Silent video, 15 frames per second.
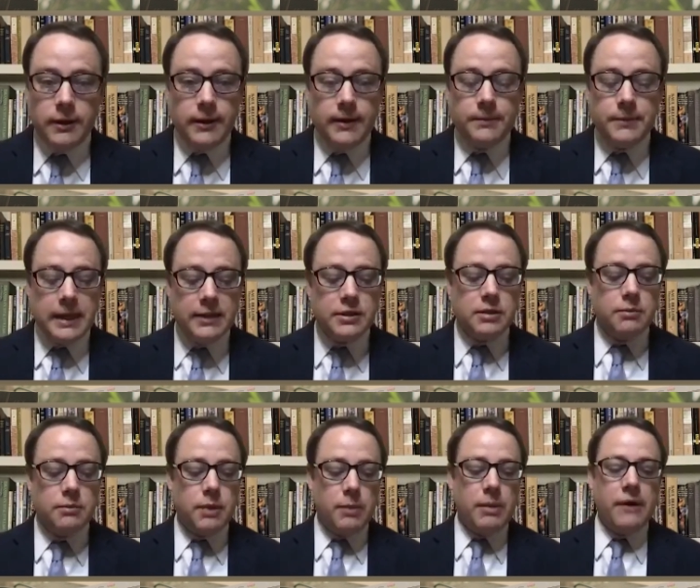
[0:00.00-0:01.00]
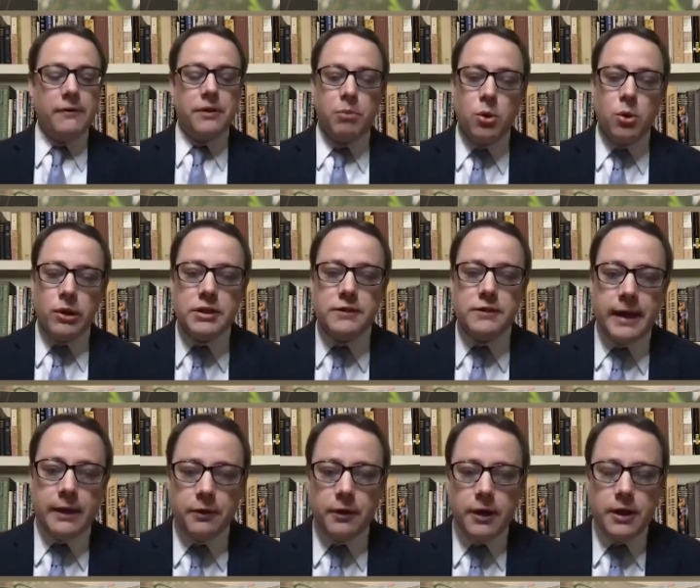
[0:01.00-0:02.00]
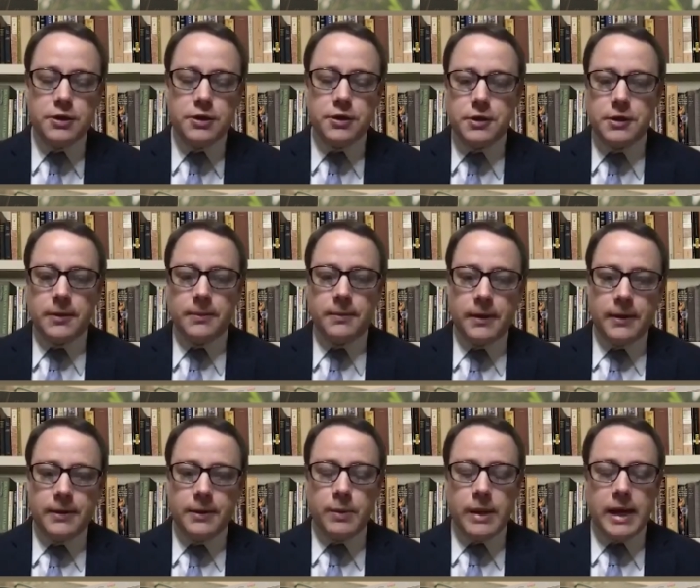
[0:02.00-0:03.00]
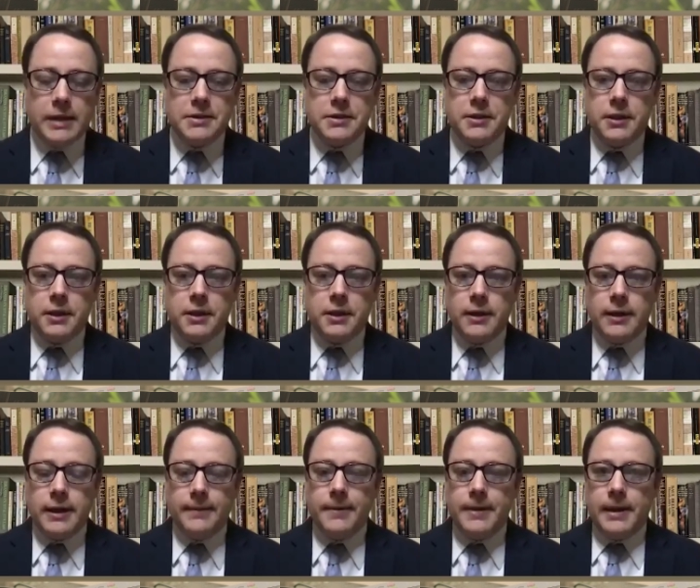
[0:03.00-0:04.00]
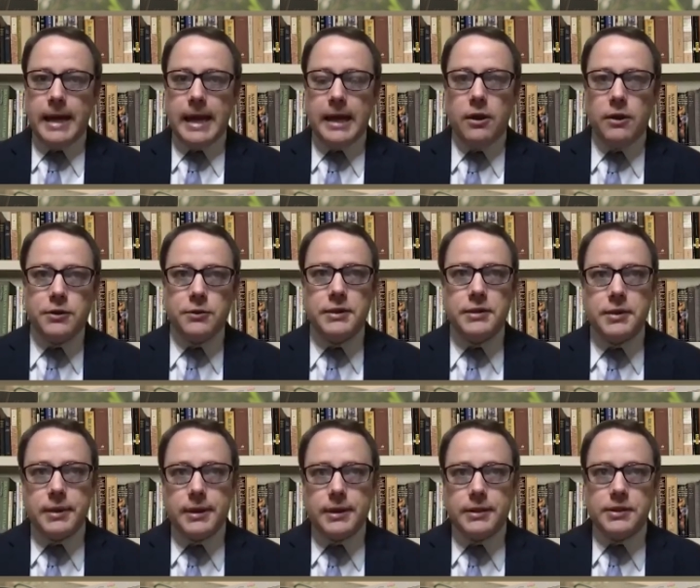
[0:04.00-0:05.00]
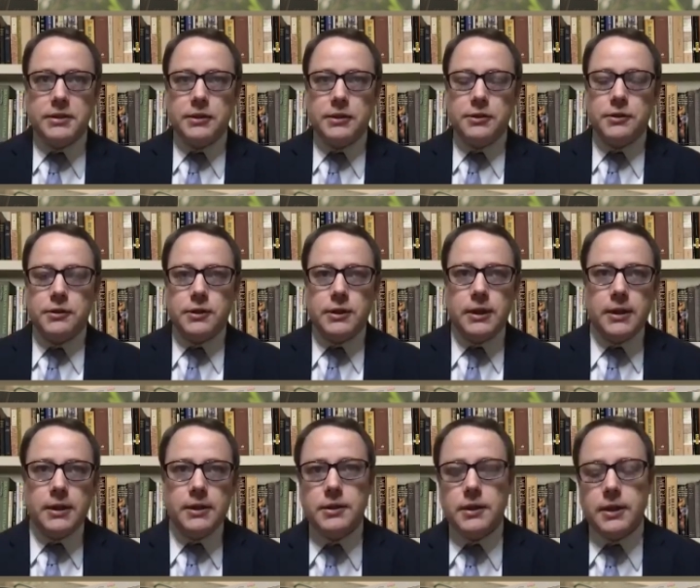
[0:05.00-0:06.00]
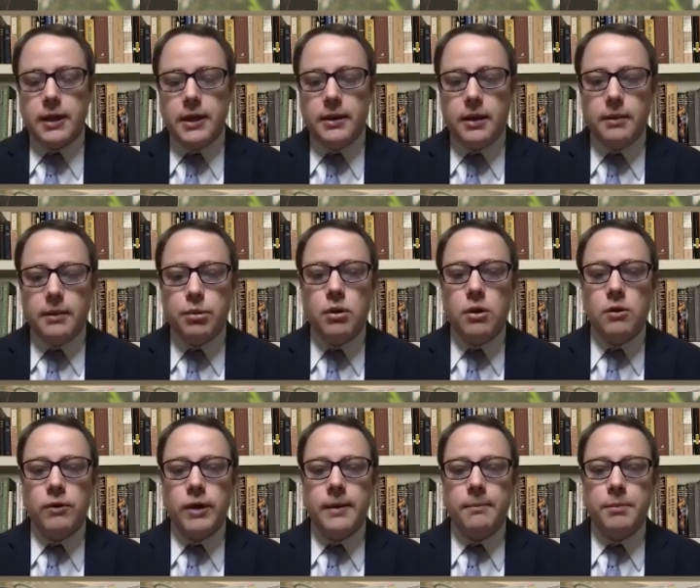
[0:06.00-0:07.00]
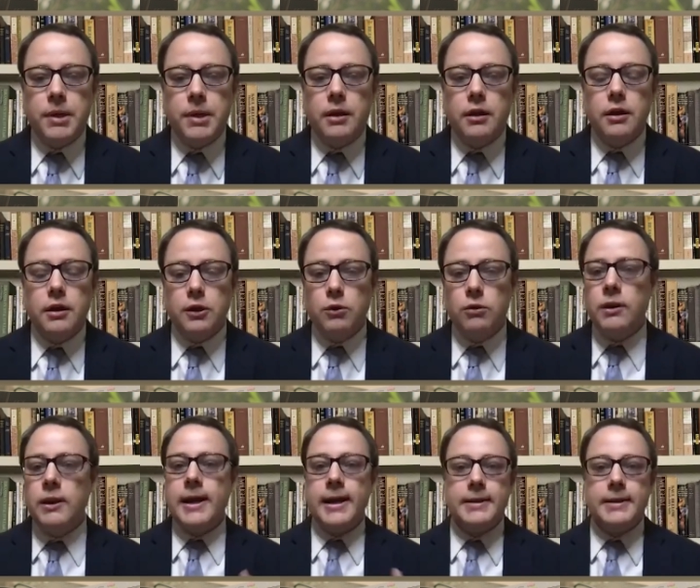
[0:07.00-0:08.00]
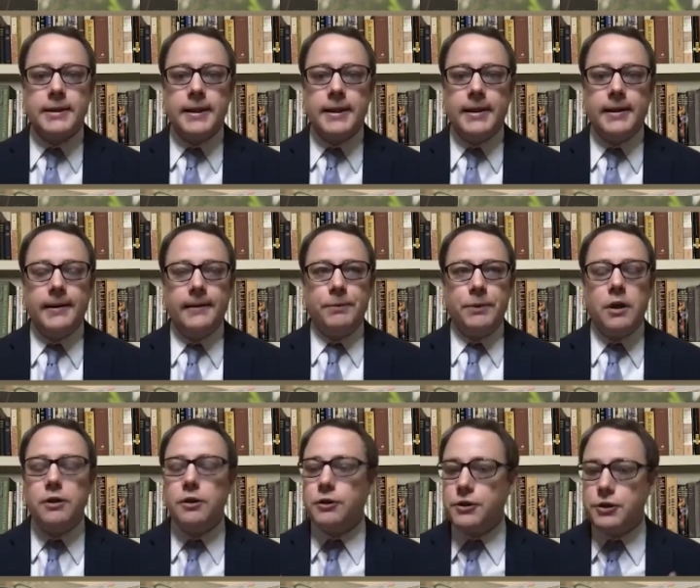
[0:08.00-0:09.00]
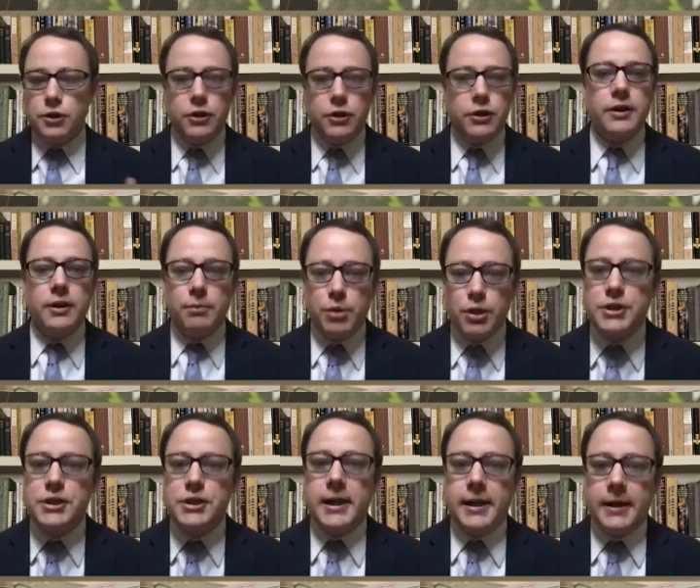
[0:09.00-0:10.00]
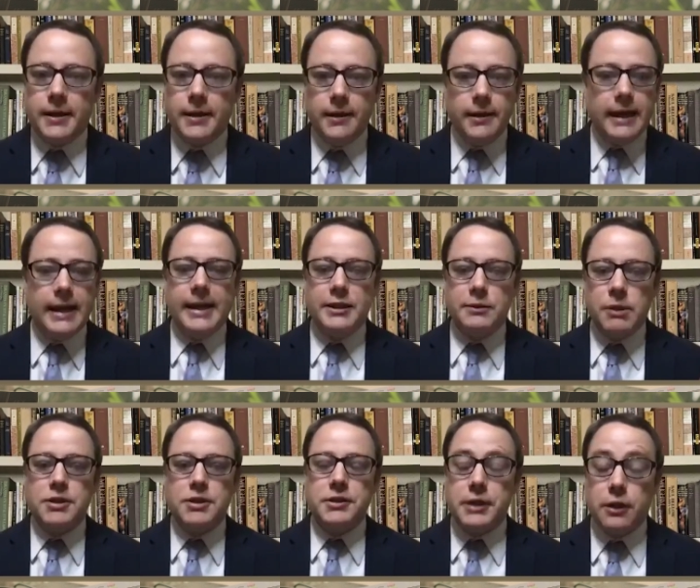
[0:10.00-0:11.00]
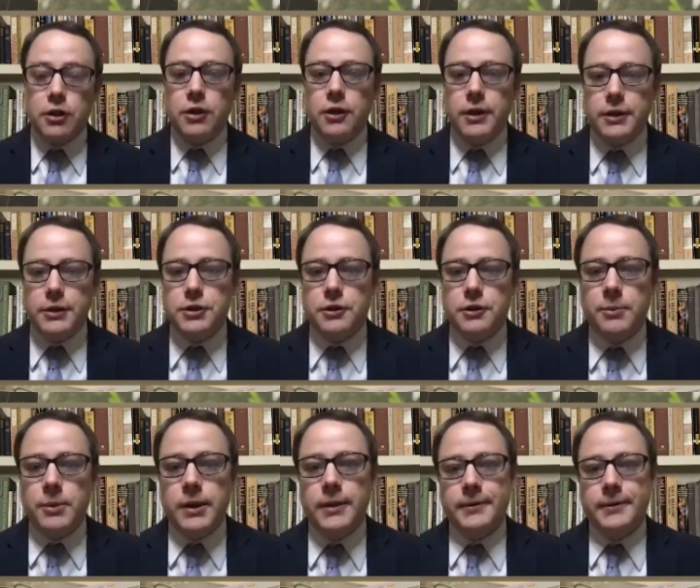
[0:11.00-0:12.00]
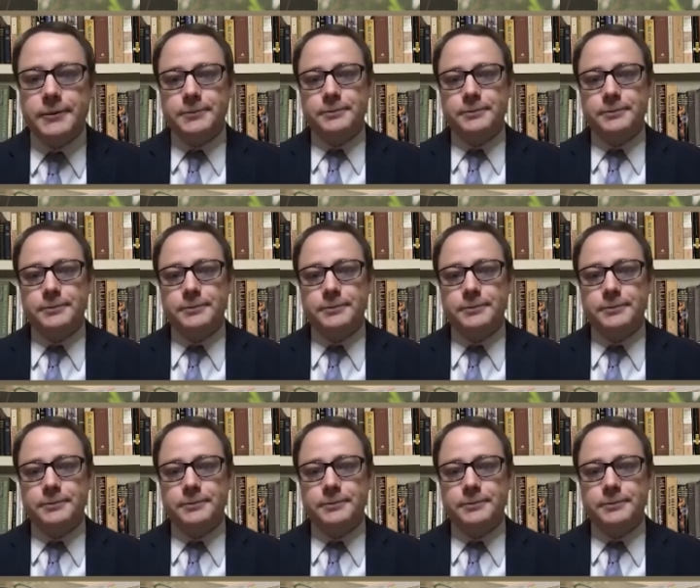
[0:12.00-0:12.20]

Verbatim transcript: Um, tell us about the importance of that relationship to Pasadena, and and also is the, is the sister cities uh, a program being utilized and understood and appreciated as much as it could and should be?